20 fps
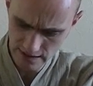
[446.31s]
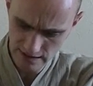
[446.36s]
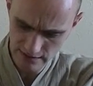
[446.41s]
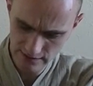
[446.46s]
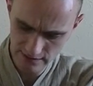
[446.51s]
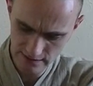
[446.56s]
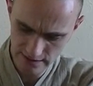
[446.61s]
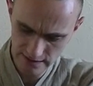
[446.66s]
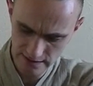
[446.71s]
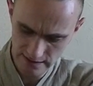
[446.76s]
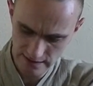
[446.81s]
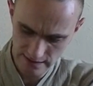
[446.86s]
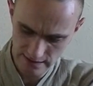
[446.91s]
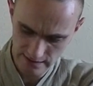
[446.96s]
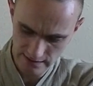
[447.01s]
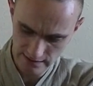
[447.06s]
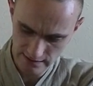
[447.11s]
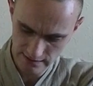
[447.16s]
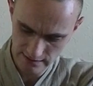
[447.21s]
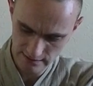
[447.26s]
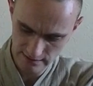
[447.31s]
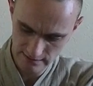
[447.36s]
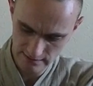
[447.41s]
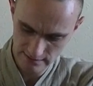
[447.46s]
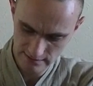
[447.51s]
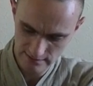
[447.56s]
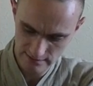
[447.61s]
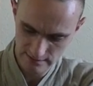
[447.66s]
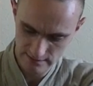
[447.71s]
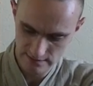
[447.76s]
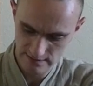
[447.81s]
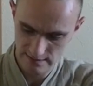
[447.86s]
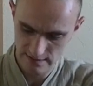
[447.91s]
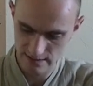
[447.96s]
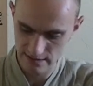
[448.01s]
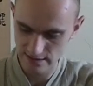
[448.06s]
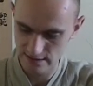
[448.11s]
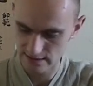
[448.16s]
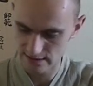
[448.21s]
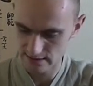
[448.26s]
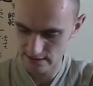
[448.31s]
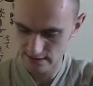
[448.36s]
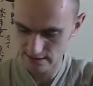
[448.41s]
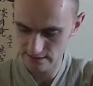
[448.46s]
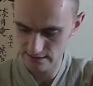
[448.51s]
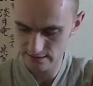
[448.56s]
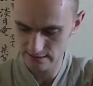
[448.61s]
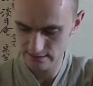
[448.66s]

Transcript: drinking sencha,